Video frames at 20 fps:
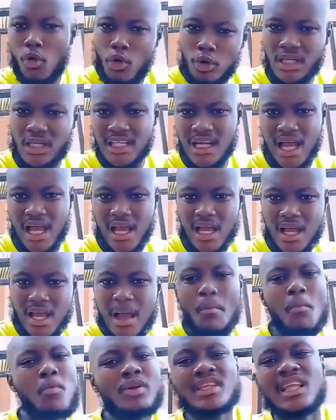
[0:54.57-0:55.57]
funny quote now?
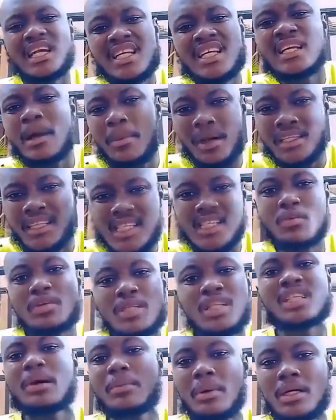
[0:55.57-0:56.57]
I'm thinking about
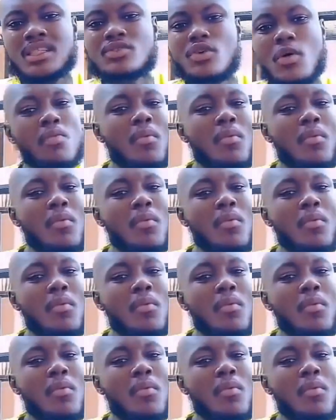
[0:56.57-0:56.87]
this. I'm crazy.